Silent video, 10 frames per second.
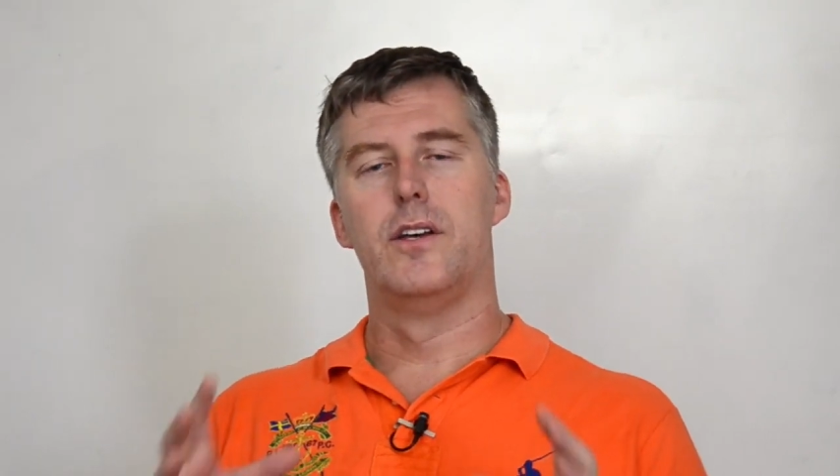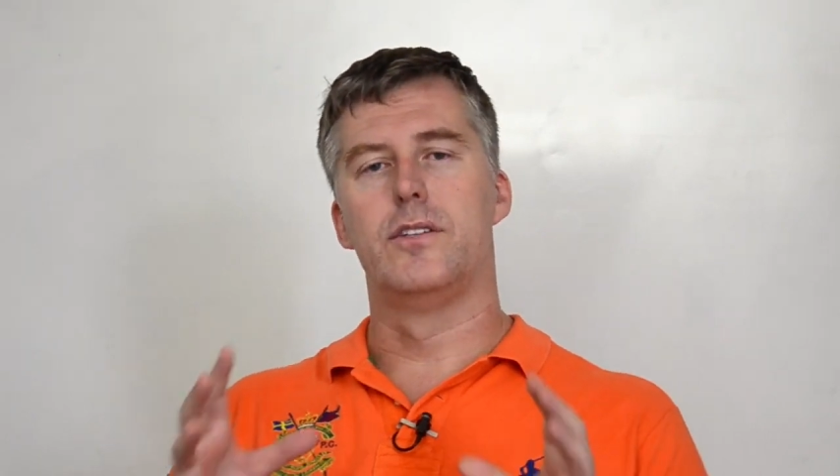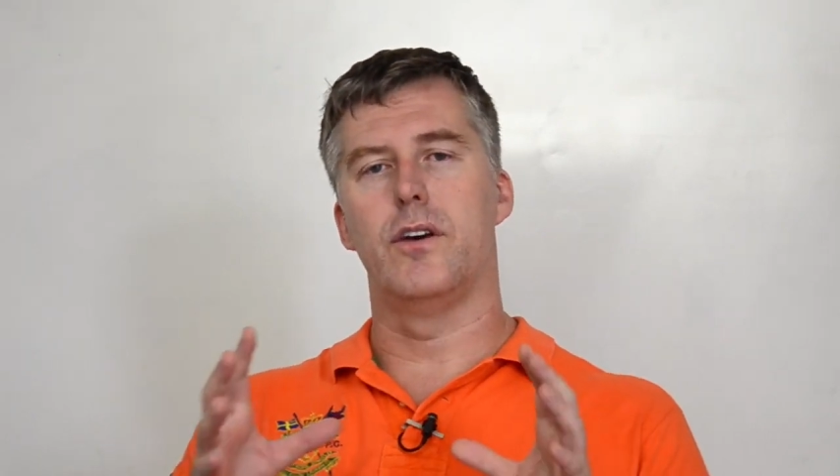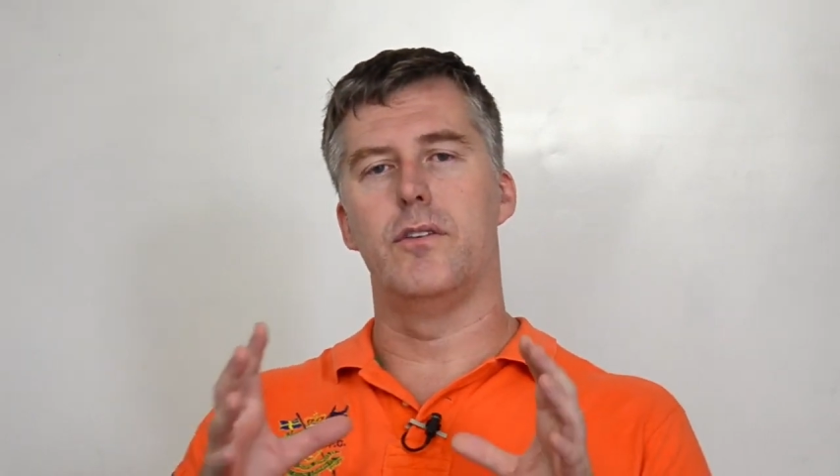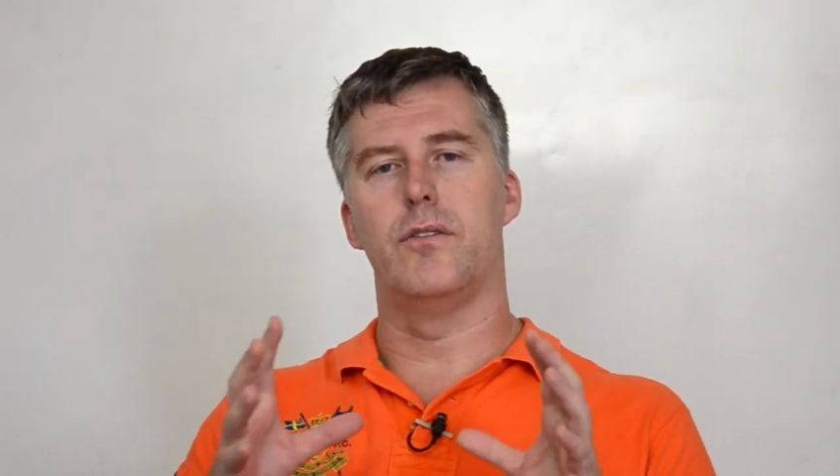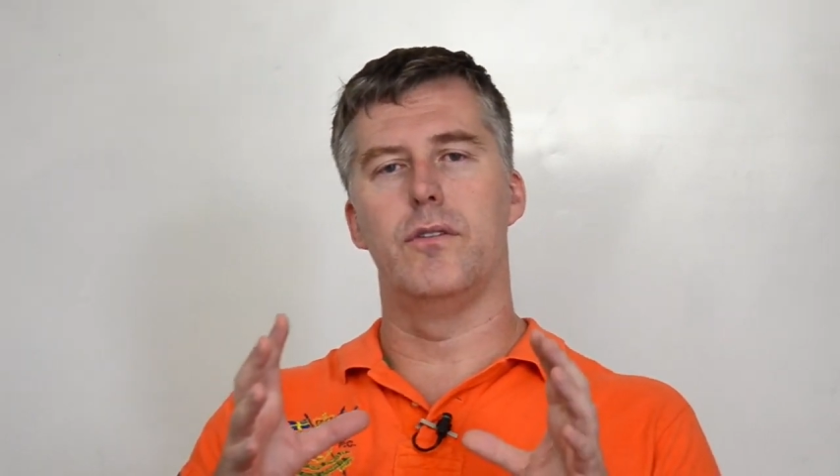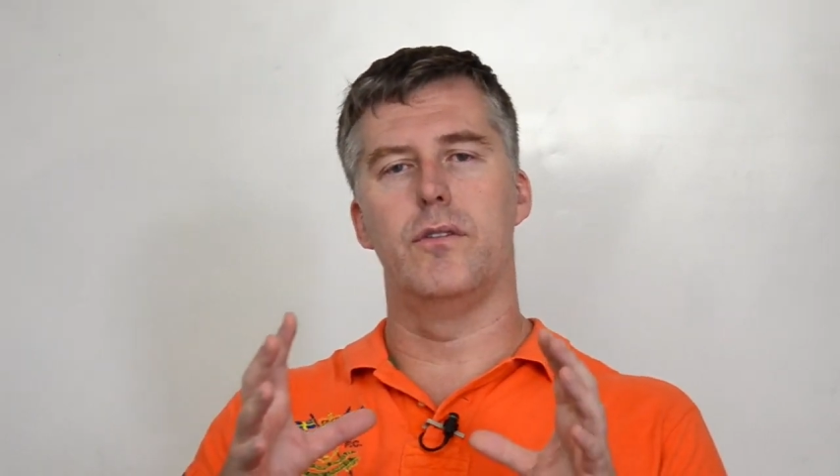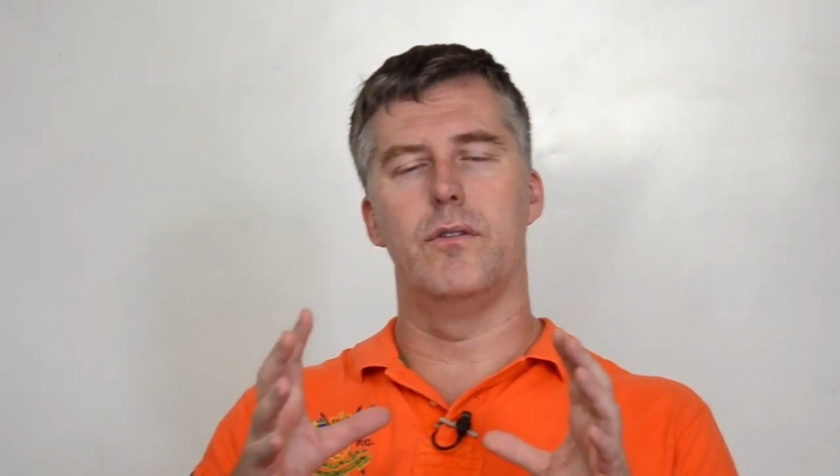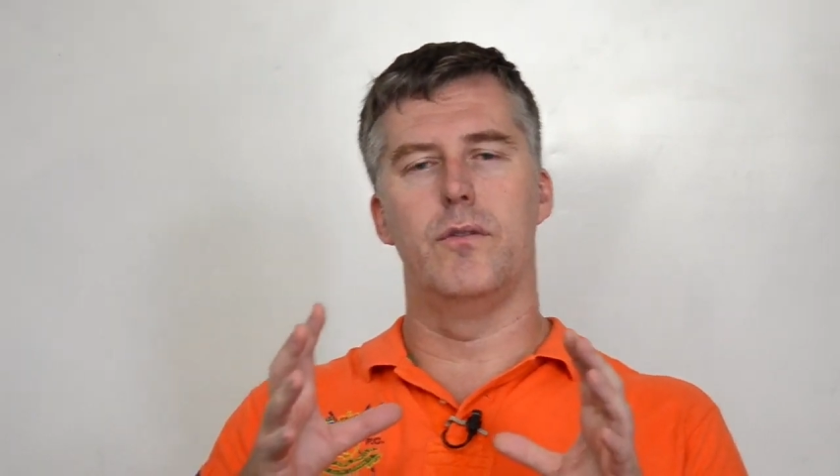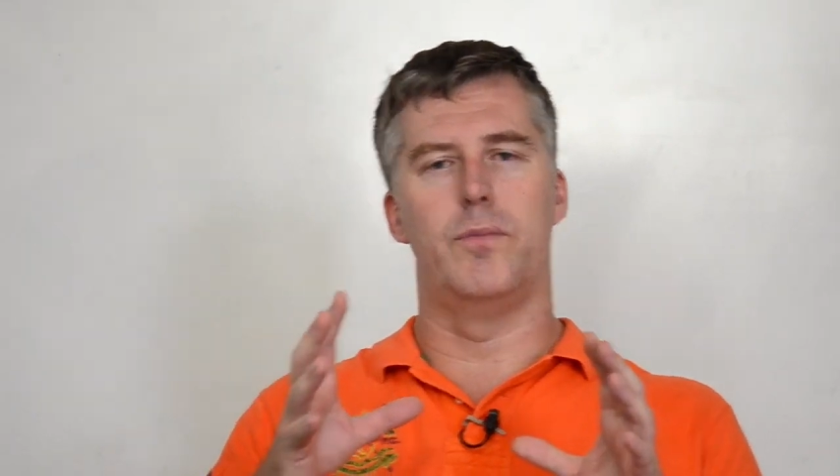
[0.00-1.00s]
So,
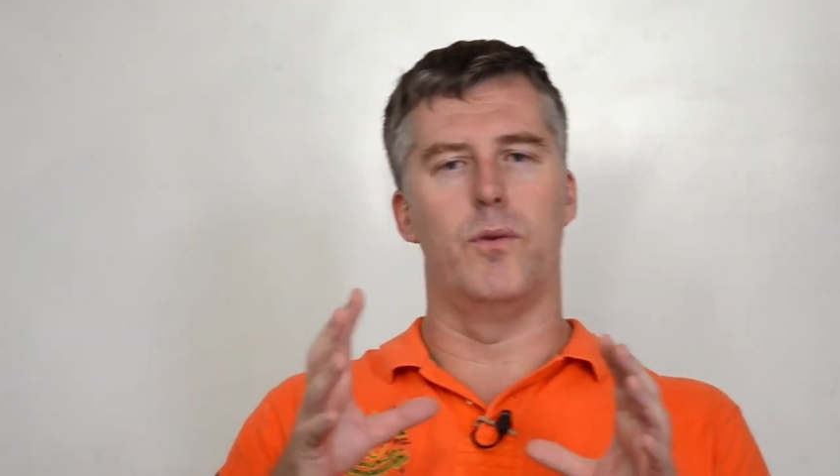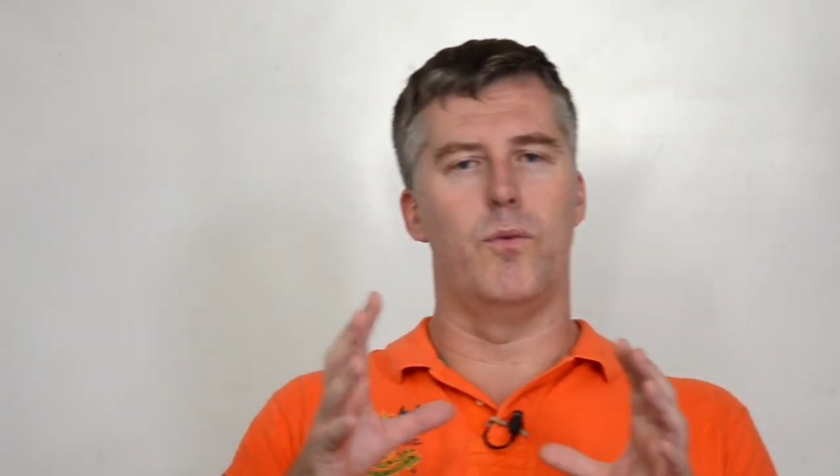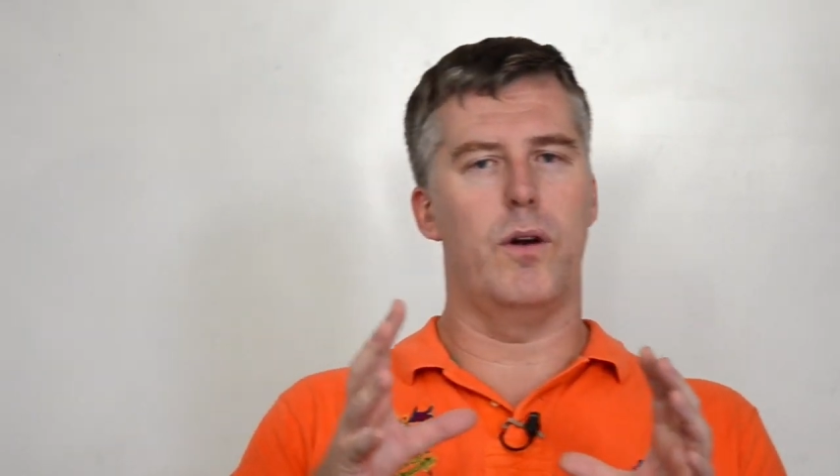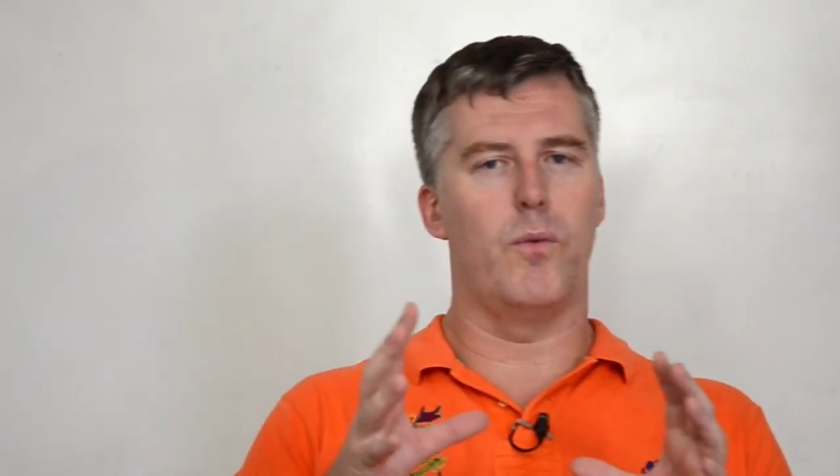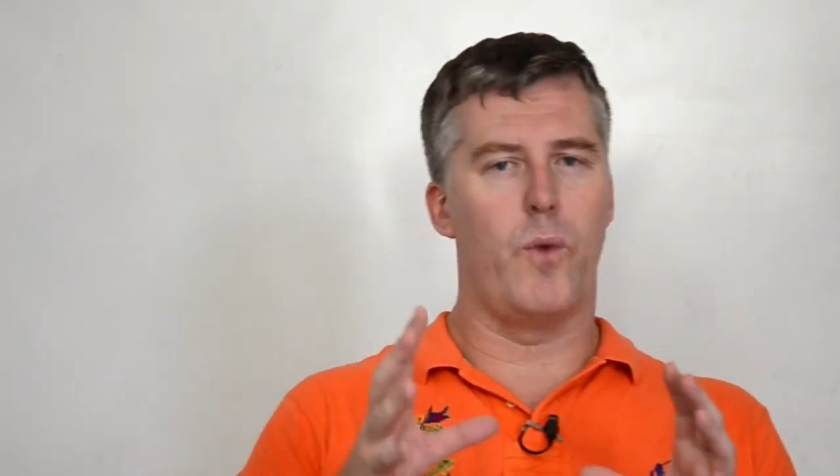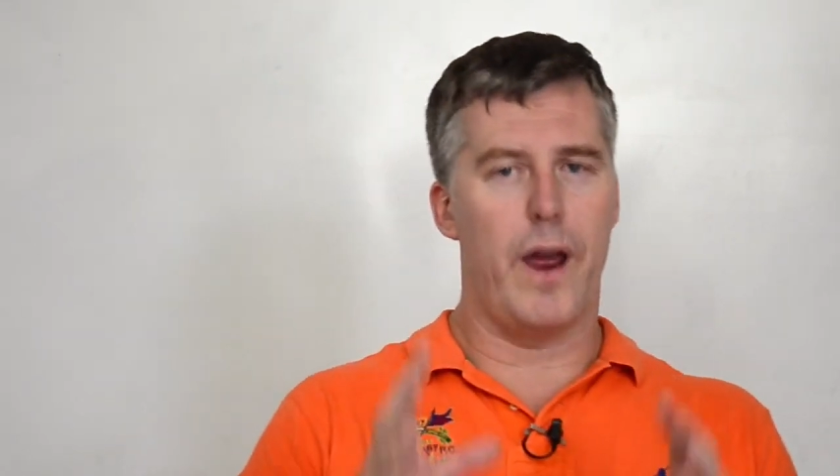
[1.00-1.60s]
but what